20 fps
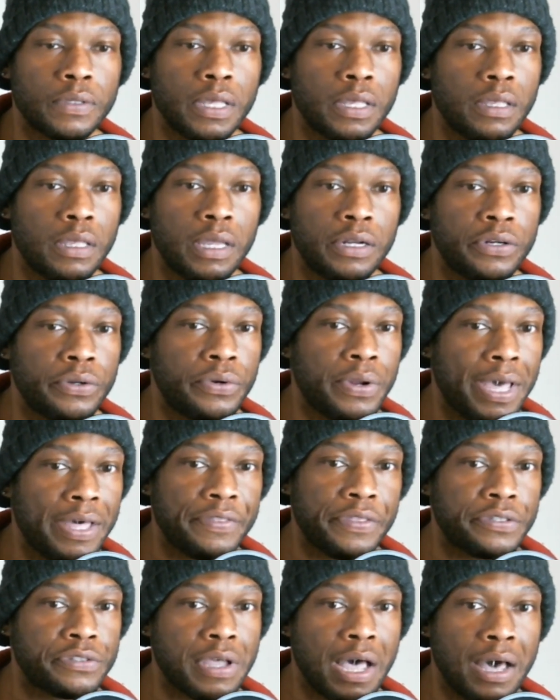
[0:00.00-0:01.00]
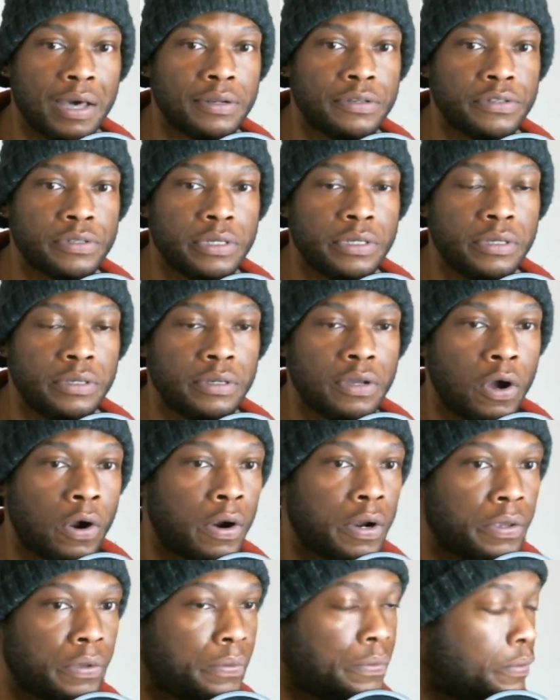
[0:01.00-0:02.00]
I don't know how this honestly
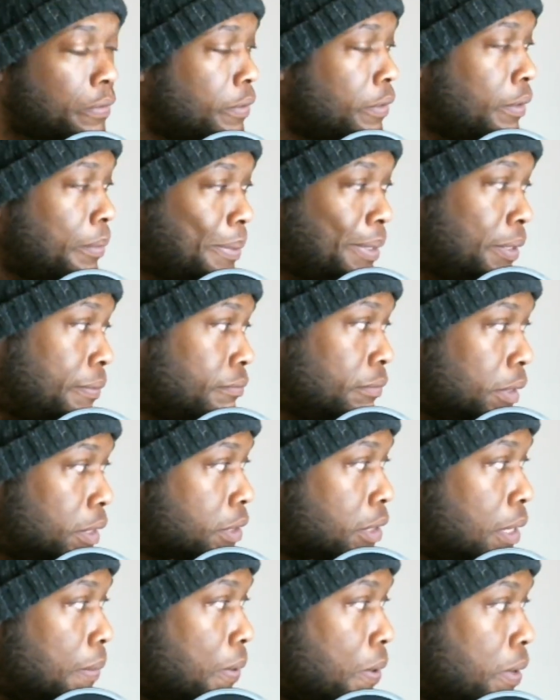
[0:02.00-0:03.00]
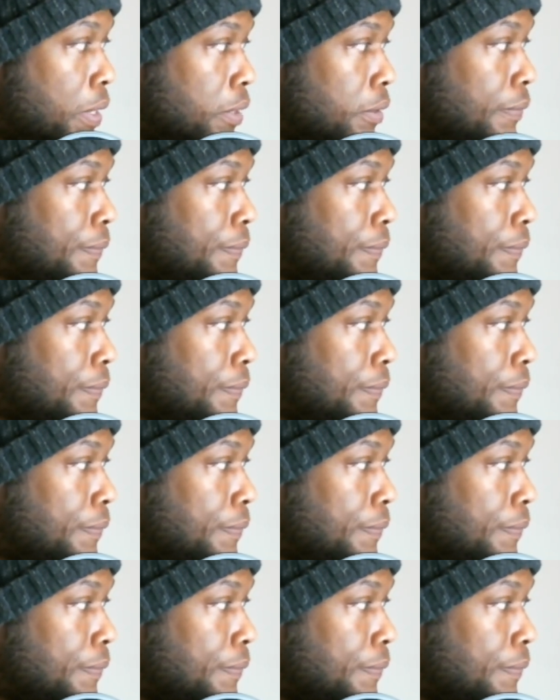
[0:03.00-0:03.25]
argued, but let's keep going.